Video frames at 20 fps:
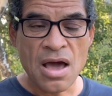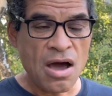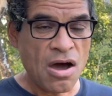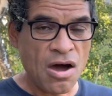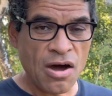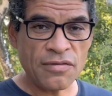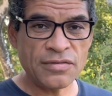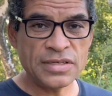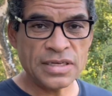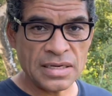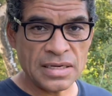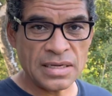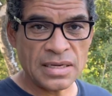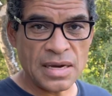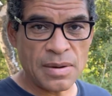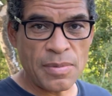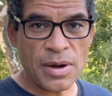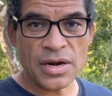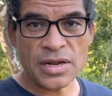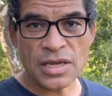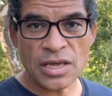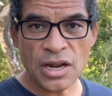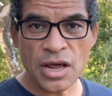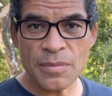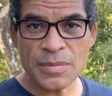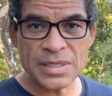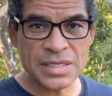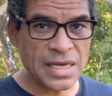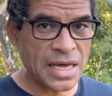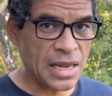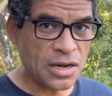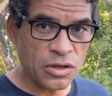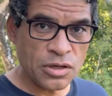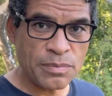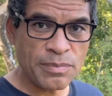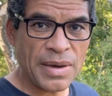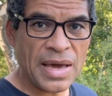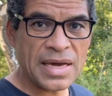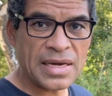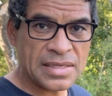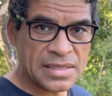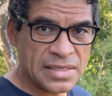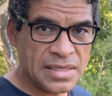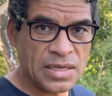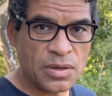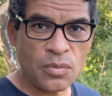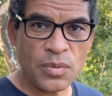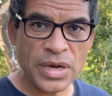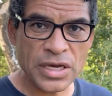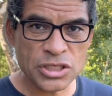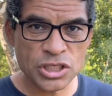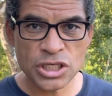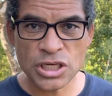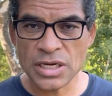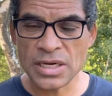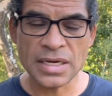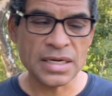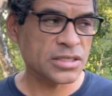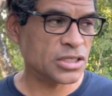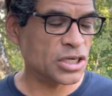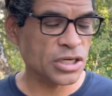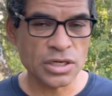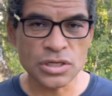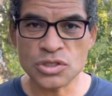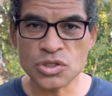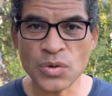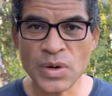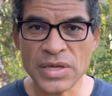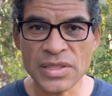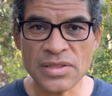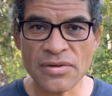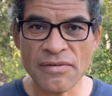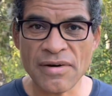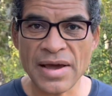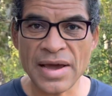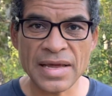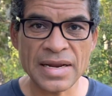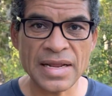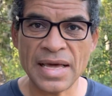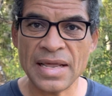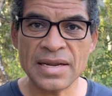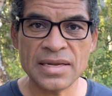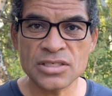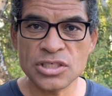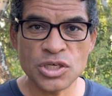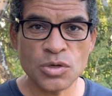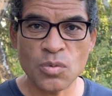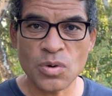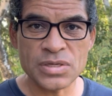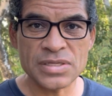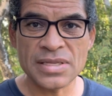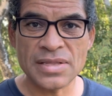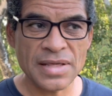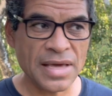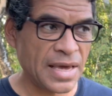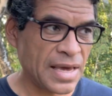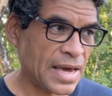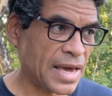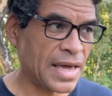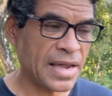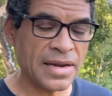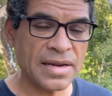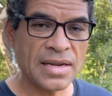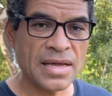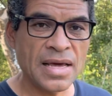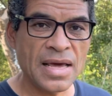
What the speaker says: After about a kilometer, I looked back and see where is she enjoying the ride, and she wasn't there. And